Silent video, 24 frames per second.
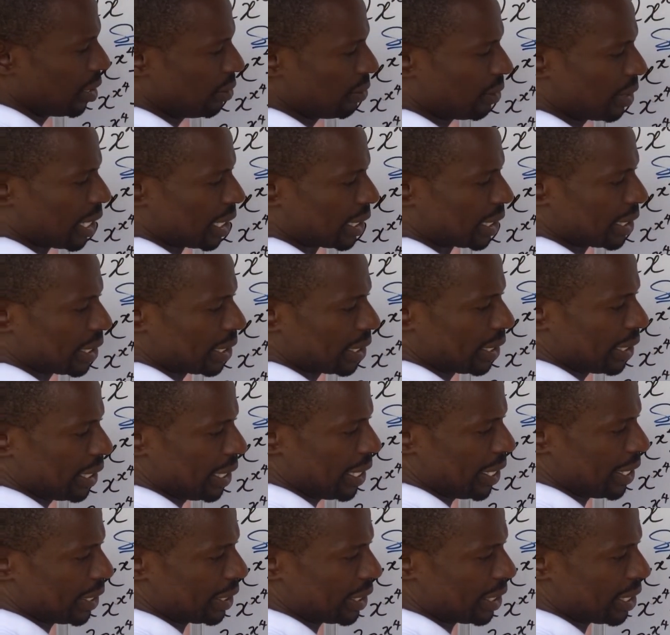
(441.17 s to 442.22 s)
look at
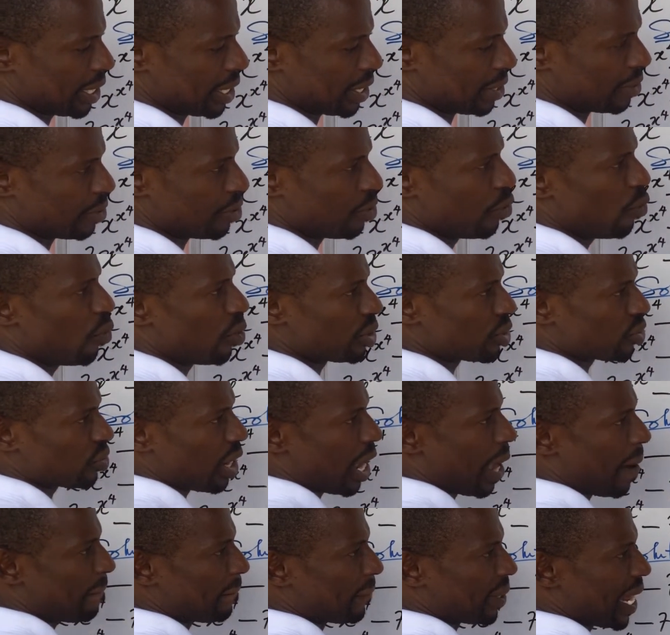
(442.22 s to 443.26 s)
it here. We
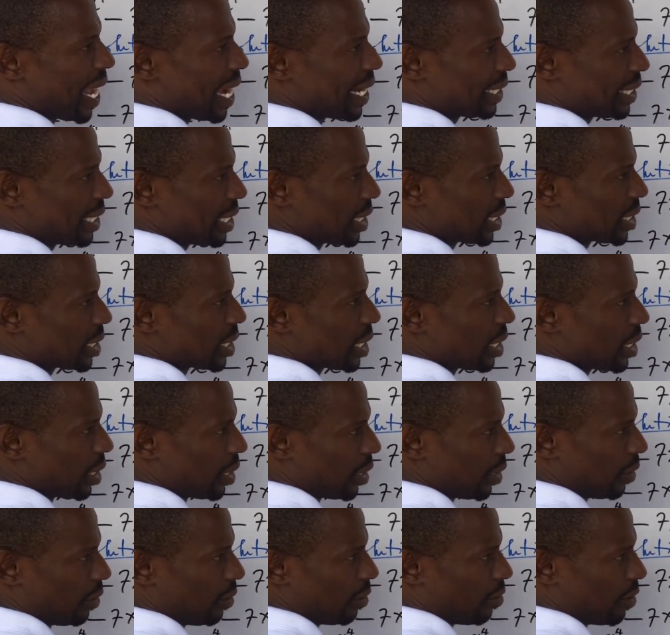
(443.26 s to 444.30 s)
also apply this
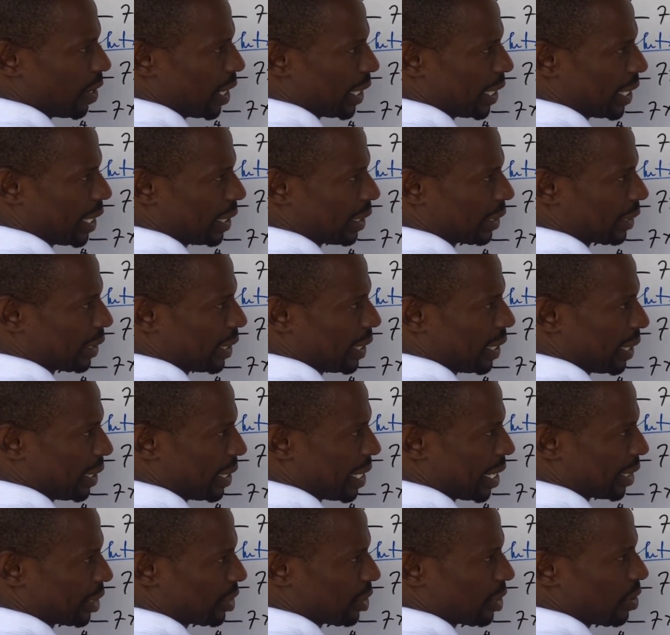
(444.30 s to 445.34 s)
law again
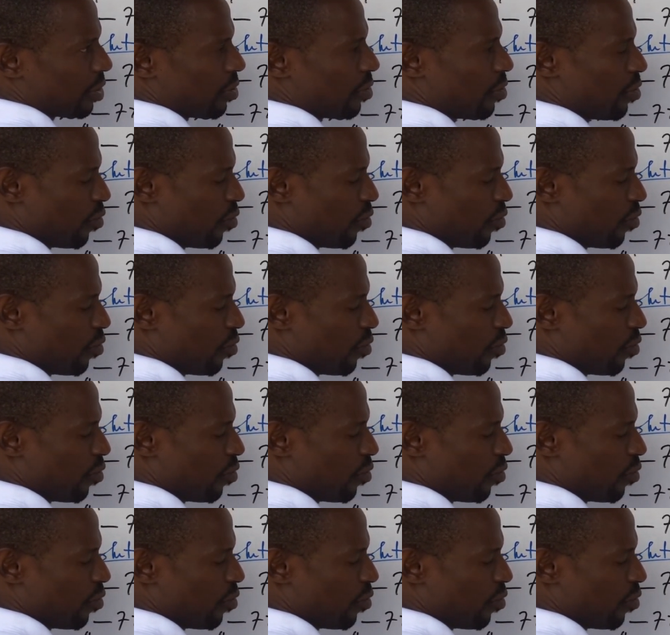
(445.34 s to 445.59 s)
that